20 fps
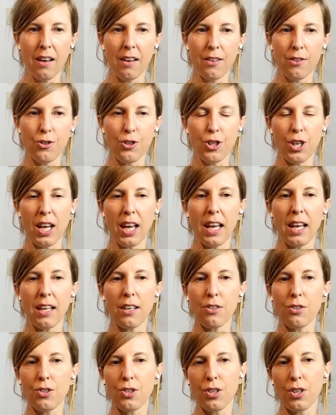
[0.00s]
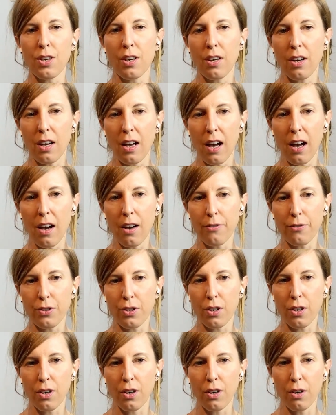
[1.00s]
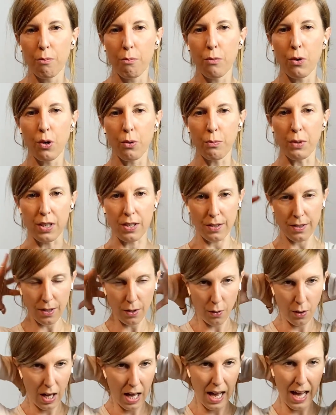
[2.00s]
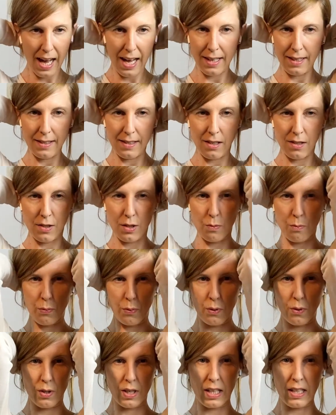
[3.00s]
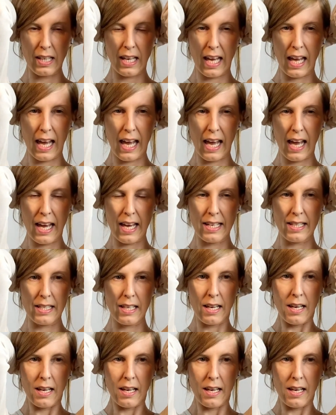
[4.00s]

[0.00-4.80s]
change after a moment. So hands are supporting the head,